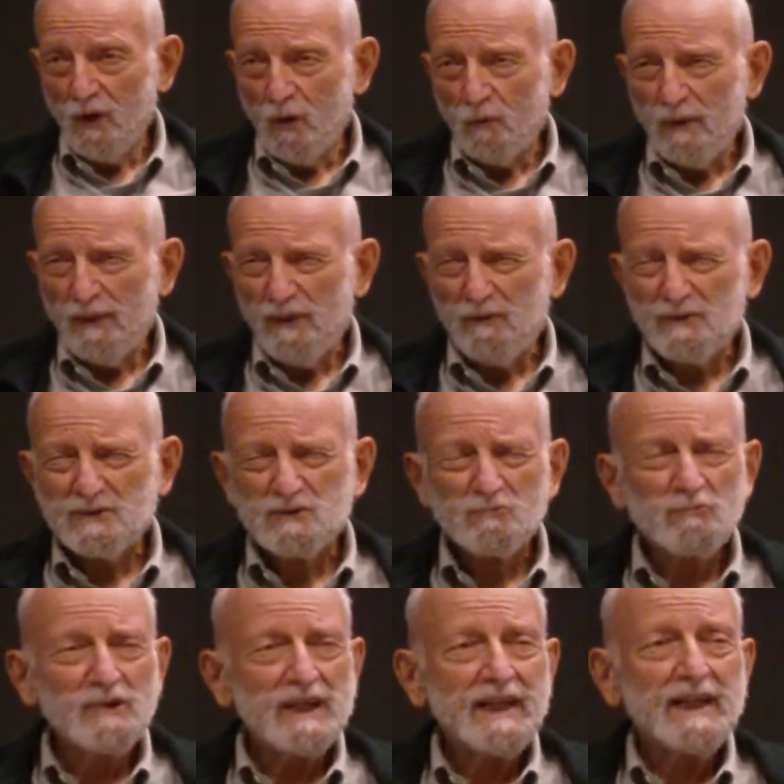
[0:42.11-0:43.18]
when there isn't
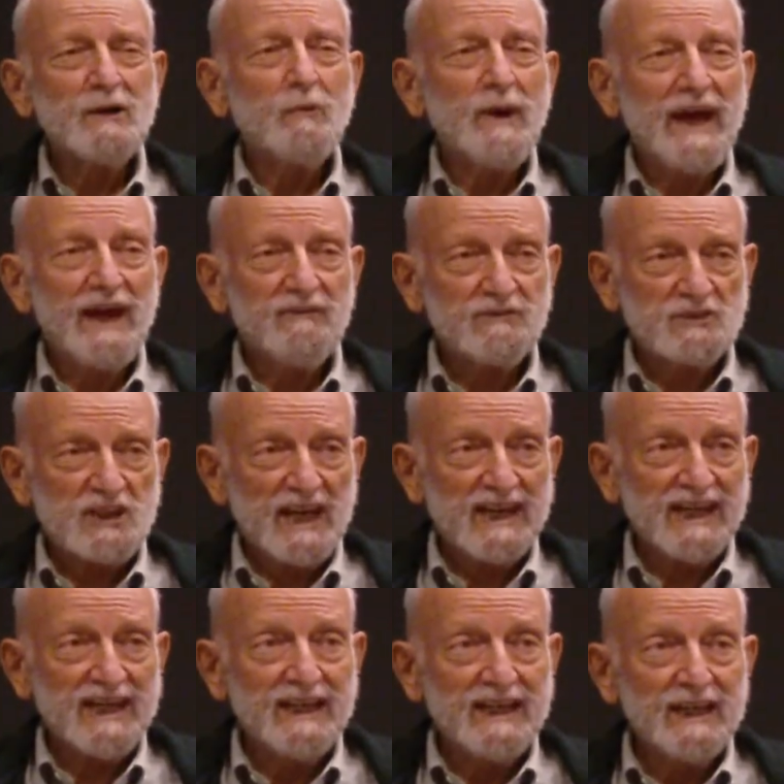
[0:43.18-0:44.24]
really a way of
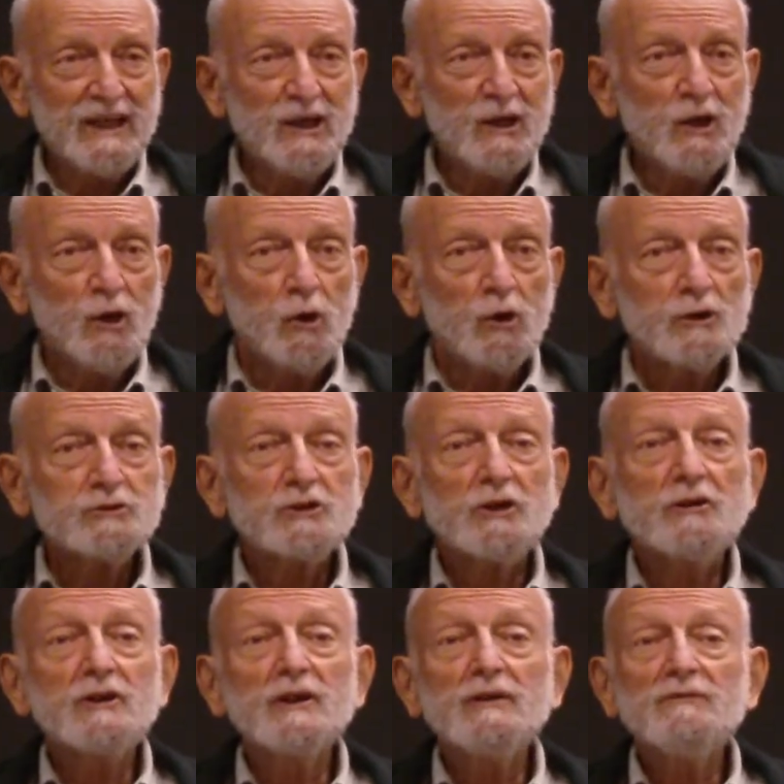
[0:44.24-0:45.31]
checking
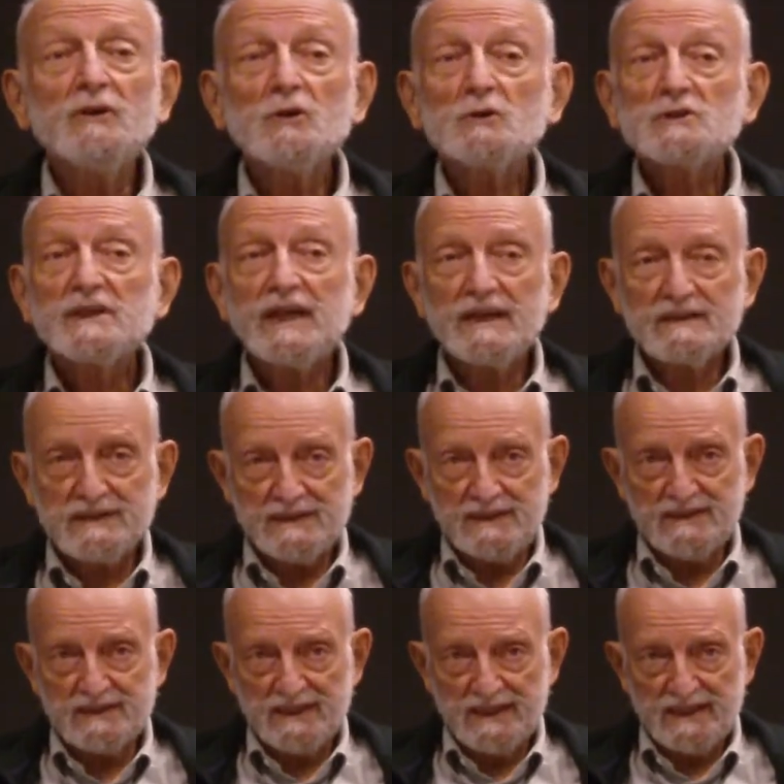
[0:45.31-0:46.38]
alternative views against each